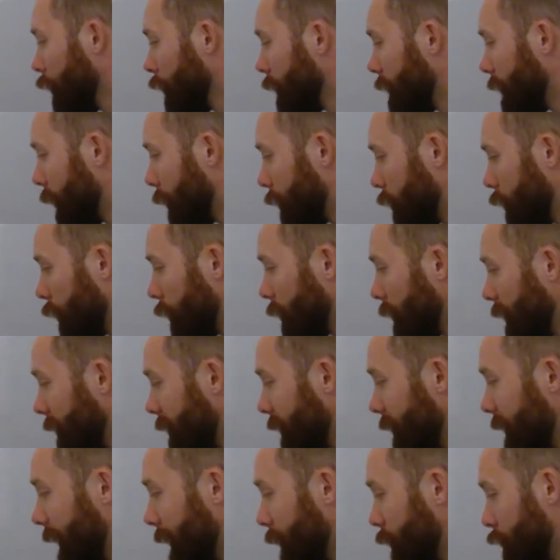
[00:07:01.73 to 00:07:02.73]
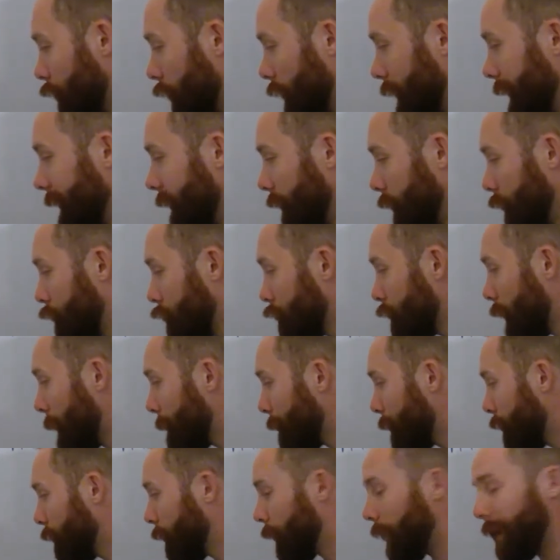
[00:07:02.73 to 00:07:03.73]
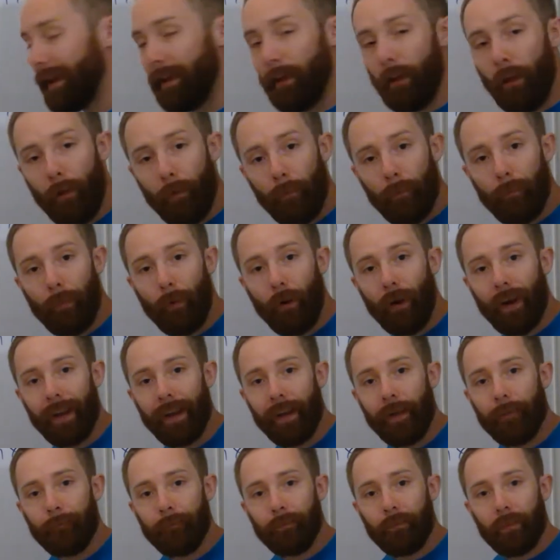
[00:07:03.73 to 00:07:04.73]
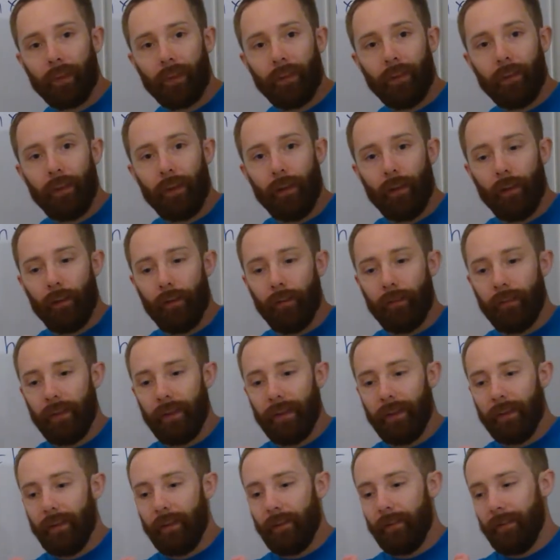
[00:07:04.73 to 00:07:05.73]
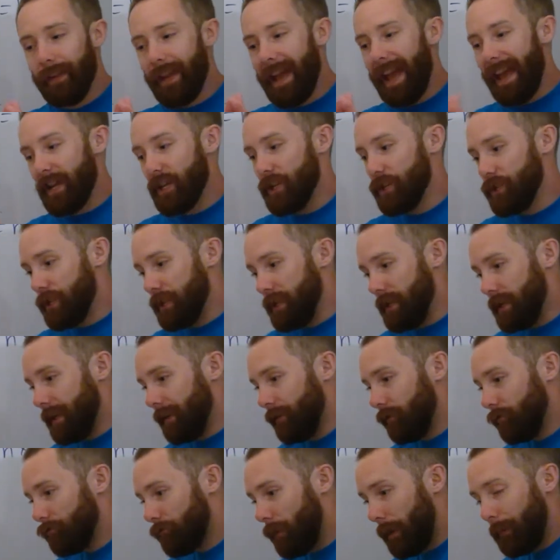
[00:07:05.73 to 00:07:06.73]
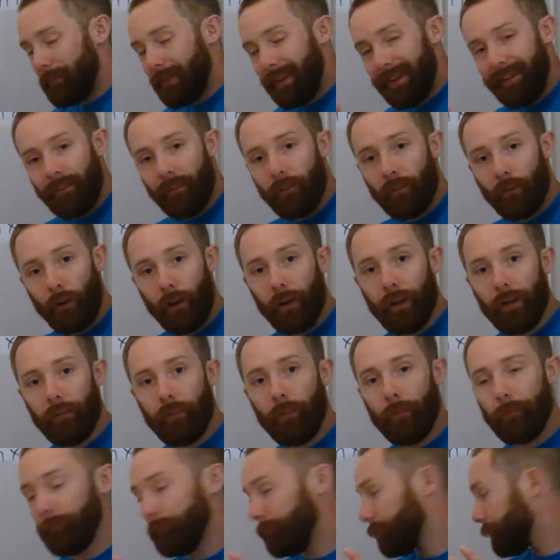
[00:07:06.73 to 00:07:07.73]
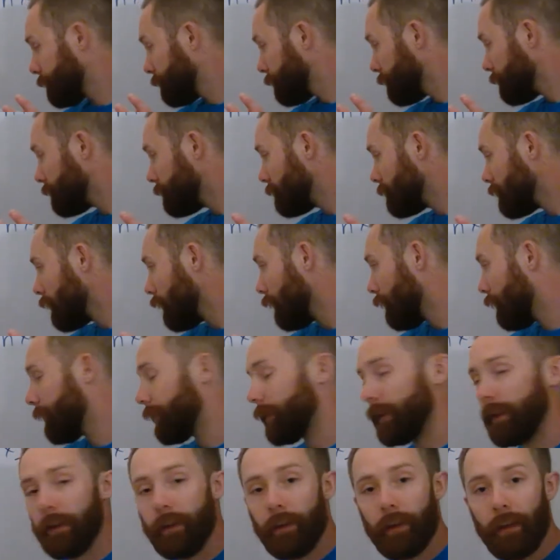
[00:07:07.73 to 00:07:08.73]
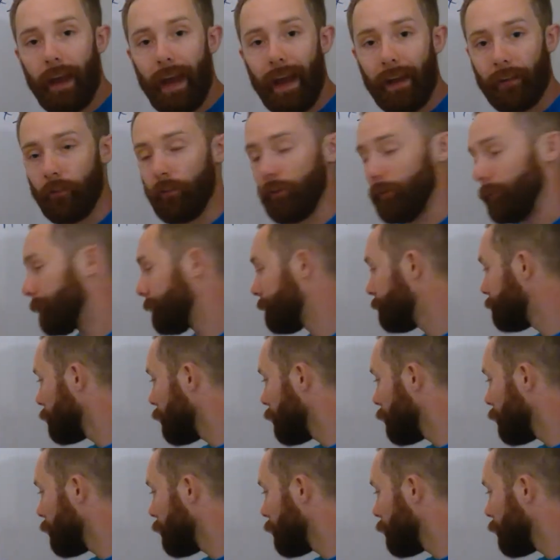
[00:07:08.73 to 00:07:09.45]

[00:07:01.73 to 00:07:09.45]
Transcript: Now, so this electron is trapped by the energy is trapped inside the atom.